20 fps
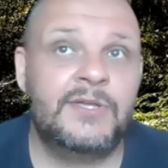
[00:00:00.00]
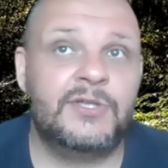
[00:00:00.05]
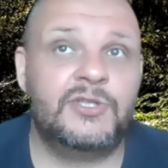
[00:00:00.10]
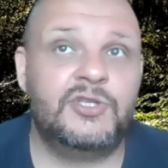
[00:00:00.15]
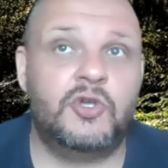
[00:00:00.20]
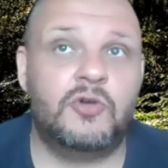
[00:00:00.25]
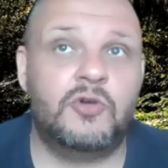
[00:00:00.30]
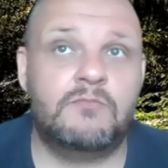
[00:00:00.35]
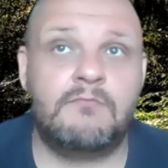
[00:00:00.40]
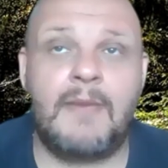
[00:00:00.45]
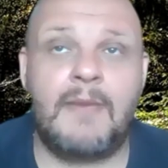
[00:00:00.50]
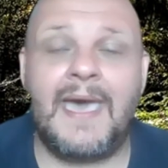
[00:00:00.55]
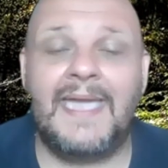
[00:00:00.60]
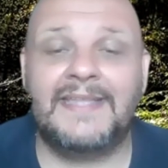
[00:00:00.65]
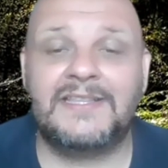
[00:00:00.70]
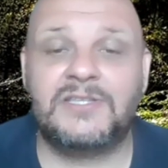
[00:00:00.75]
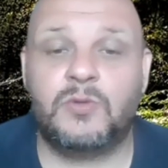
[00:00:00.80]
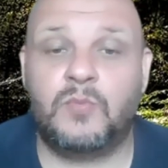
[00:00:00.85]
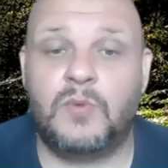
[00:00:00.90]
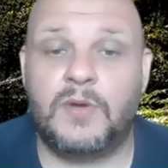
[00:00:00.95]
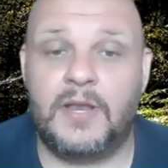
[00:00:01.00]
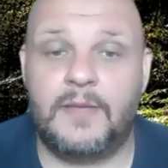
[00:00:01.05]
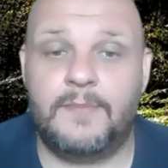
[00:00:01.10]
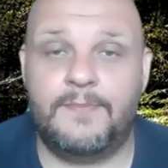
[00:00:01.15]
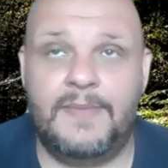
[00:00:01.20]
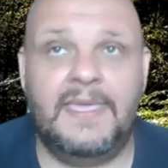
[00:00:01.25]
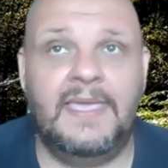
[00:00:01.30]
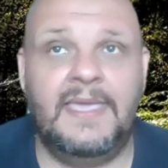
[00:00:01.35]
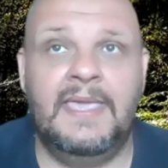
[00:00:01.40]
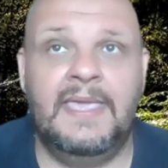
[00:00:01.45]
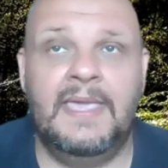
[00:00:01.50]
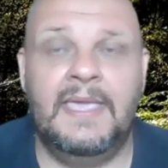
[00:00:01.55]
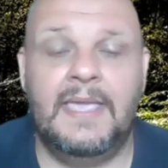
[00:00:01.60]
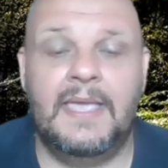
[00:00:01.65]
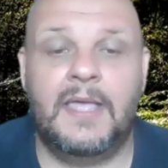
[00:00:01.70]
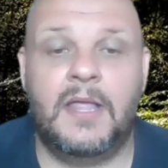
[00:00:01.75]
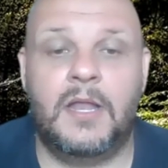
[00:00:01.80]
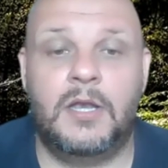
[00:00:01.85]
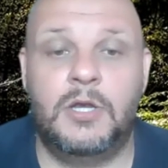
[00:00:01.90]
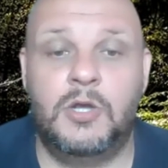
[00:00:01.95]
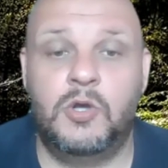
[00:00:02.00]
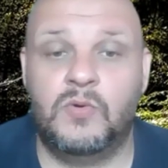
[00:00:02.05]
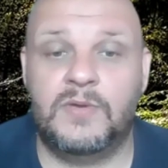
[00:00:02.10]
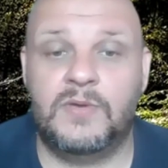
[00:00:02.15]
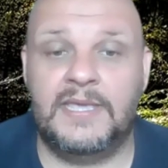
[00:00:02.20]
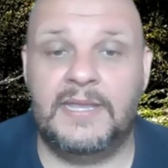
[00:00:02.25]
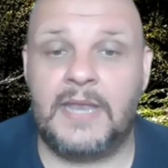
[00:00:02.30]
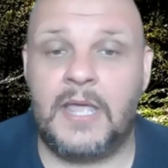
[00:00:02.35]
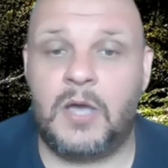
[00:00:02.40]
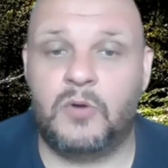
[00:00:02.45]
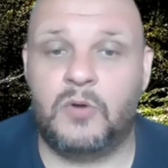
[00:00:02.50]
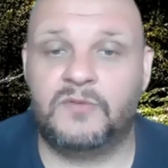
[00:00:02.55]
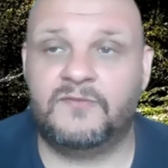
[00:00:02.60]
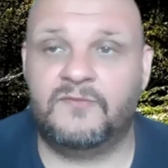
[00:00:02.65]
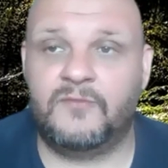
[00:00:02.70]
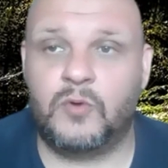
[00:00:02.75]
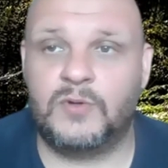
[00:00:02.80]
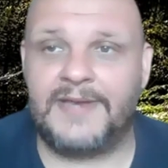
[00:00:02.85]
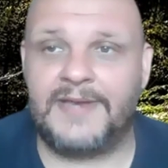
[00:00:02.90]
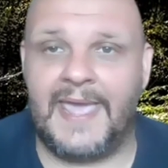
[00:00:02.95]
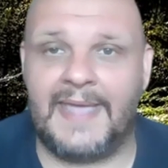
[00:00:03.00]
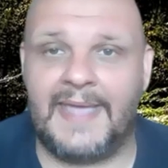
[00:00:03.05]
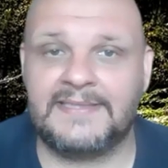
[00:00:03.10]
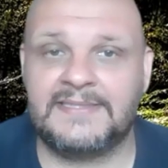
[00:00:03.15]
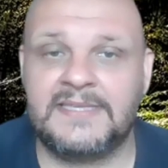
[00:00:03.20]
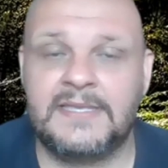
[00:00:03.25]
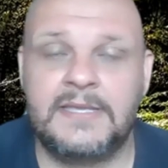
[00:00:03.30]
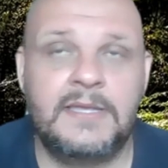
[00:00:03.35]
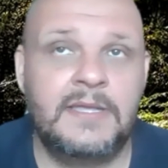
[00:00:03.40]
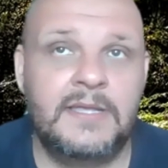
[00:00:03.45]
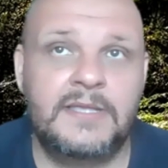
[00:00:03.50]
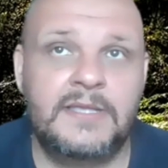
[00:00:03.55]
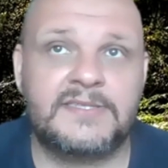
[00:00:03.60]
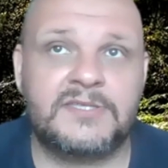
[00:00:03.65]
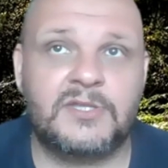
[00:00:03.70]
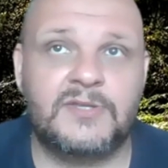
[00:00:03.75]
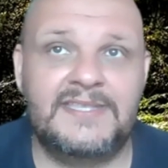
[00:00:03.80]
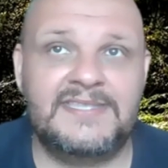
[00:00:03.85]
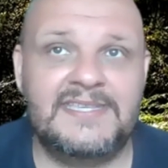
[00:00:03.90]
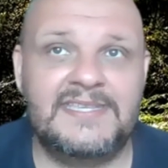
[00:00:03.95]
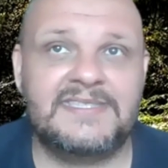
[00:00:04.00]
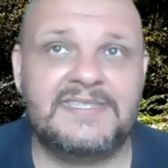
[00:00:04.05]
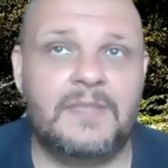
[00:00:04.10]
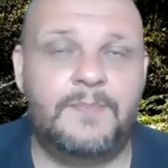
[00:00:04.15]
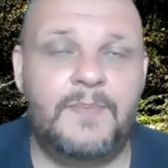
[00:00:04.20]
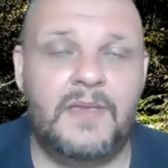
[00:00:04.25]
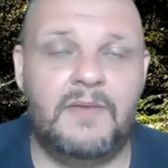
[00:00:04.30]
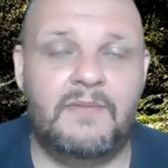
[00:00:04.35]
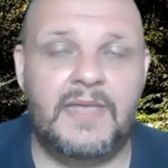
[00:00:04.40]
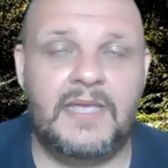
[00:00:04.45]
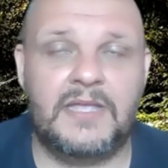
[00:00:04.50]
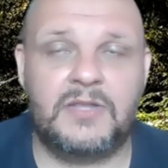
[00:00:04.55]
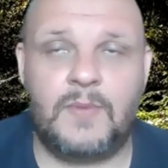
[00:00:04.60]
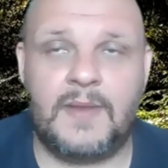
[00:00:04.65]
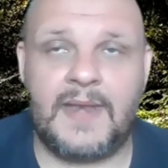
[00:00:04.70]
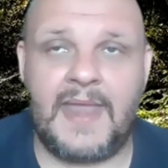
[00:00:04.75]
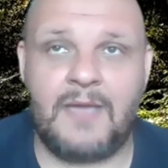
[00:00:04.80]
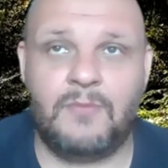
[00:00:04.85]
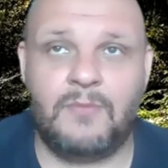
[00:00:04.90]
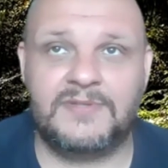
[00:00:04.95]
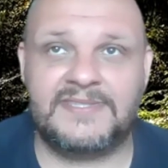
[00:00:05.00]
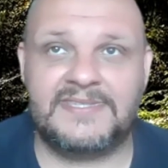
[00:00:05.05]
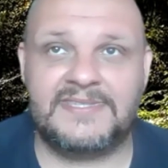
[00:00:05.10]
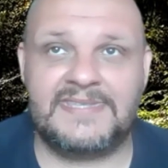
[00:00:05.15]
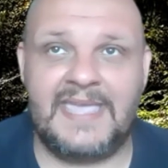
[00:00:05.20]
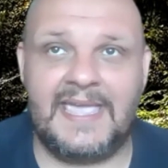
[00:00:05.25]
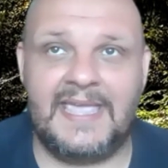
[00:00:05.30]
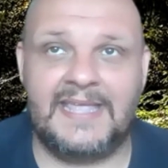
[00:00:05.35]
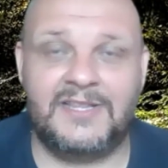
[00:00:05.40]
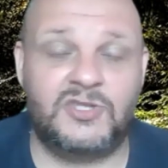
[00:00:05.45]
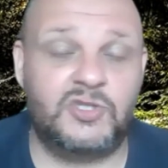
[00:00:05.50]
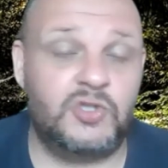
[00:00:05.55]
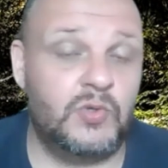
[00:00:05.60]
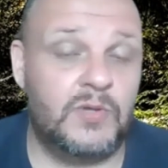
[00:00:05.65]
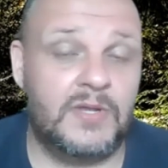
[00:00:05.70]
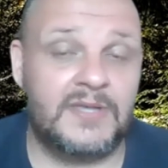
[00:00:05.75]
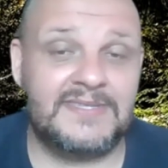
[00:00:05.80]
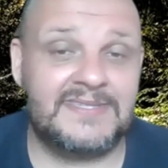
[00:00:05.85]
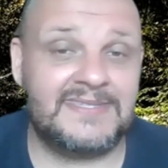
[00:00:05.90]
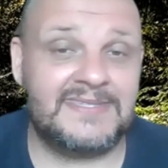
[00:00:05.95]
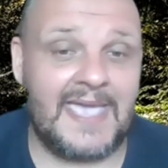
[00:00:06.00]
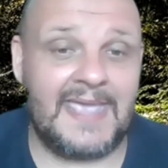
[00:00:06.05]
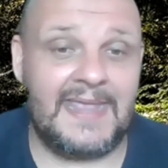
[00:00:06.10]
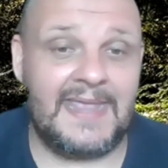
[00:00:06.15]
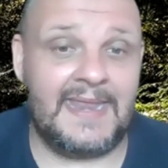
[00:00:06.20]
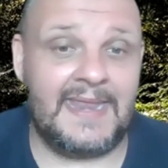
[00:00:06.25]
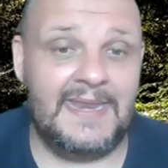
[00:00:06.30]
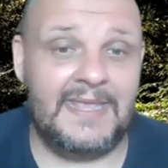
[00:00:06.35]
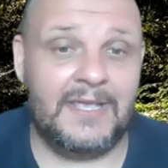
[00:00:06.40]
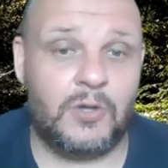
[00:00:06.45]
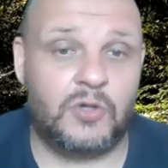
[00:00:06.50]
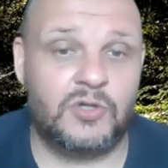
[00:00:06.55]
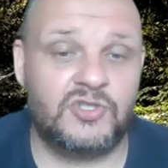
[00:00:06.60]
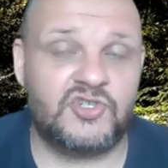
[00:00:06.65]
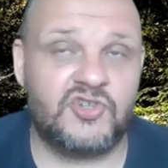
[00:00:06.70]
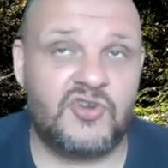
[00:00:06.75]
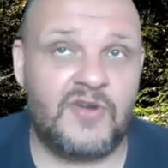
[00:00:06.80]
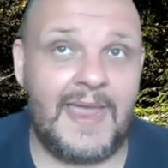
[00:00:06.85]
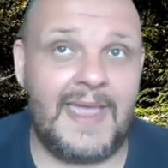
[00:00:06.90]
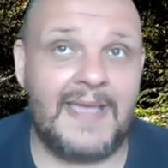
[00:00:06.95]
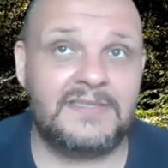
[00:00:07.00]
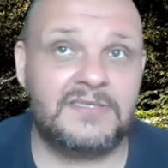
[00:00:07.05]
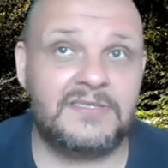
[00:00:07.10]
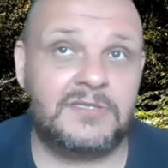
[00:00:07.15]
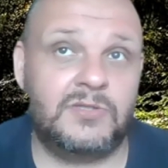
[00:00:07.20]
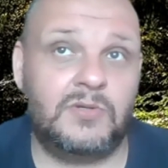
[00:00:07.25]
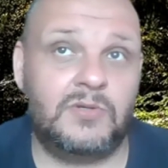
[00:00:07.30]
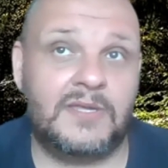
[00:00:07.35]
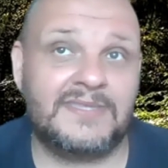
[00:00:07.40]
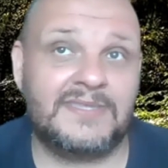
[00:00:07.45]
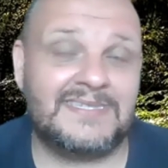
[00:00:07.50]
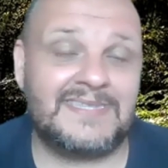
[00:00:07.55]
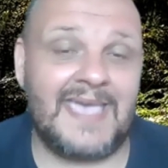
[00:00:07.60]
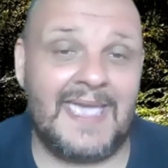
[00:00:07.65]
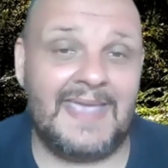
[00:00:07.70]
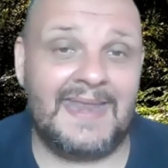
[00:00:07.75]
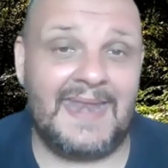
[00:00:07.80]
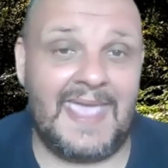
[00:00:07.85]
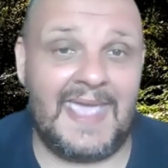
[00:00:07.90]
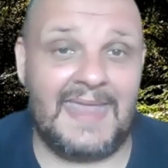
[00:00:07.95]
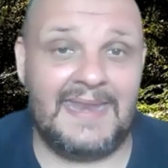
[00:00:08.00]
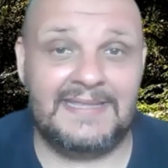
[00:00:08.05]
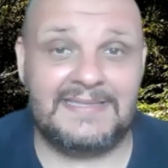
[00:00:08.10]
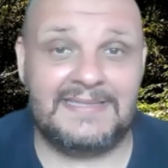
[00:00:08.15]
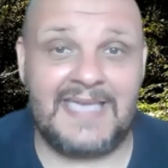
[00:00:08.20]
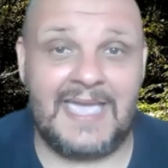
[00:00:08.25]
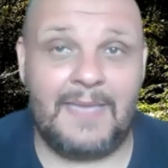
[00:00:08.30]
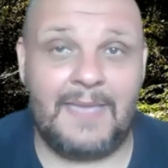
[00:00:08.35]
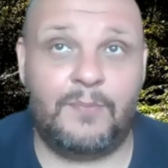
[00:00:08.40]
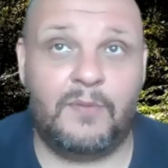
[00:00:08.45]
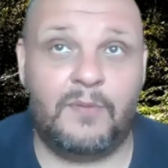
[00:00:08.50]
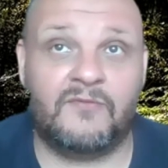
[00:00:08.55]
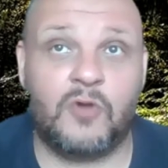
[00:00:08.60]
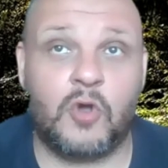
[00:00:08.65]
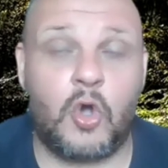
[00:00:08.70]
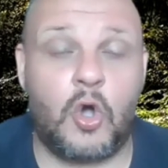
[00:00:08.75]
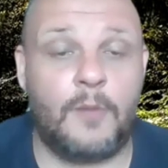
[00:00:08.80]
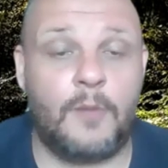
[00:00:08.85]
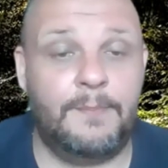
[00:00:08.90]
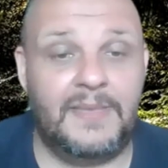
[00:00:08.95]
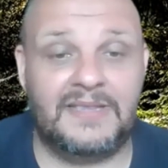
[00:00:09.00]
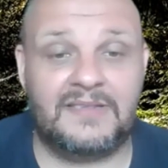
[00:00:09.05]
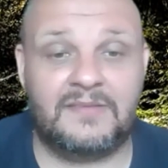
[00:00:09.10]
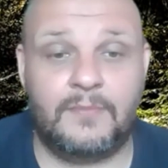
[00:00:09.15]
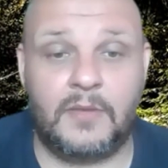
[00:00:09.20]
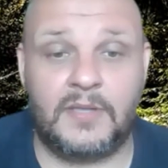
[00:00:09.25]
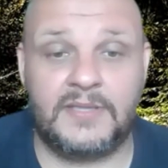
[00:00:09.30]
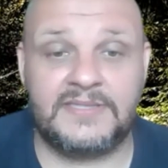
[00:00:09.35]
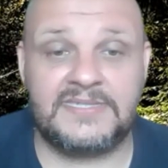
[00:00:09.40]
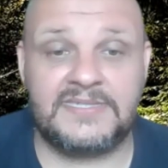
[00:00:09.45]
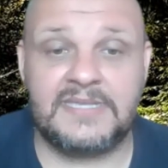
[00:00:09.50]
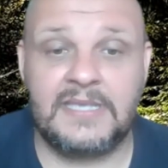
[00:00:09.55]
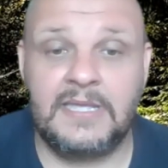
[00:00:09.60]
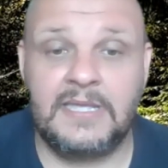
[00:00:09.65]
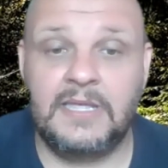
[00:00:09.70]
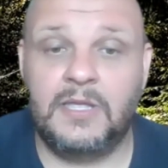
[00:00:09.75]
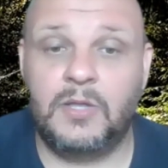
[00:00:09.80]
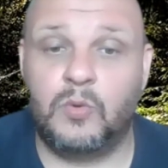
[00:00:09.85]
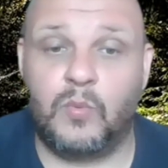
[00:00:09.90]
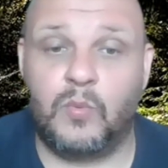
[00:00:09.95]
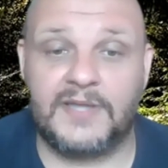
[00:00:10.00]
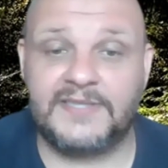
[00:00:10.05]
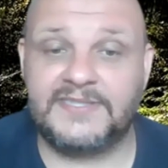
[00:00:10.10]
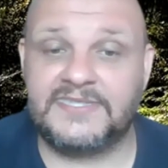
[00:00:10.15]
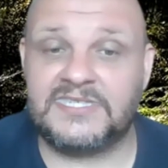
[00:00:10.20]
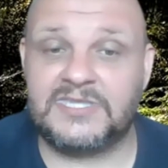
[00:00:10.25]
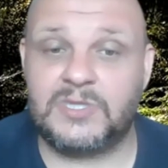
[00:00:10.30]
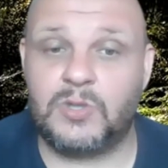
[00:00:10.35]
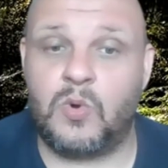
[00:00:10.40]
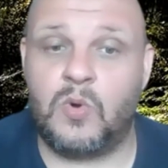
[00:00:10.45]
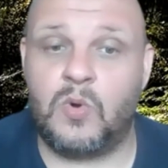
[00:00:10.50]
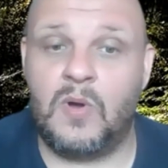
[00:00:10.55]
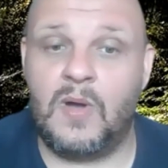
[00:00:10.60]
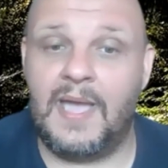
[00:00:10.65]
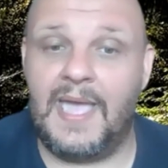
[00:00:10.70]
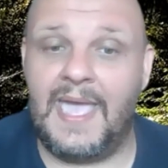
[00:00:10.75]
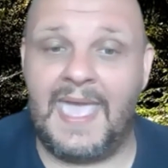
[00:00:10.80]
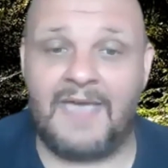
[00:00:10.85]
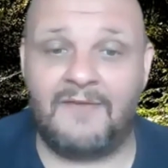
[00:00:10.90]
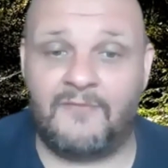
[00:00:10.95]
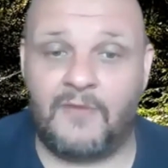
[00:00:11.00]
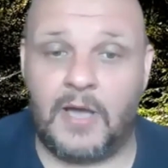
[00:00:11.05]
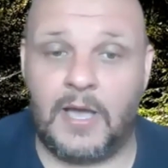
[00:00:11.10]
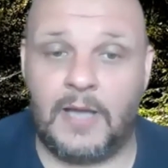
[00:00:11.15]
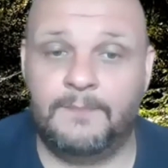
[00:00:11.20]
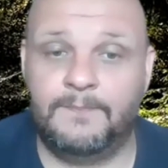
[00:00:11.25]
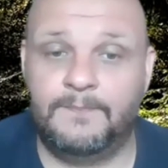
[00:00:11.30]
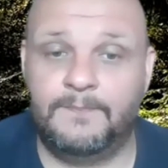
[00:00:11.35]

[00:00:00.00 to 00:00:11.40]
You might want to be looking out for that. So this is the period when I would say do not sign any contract, do not sign any type of commitment whatsoever.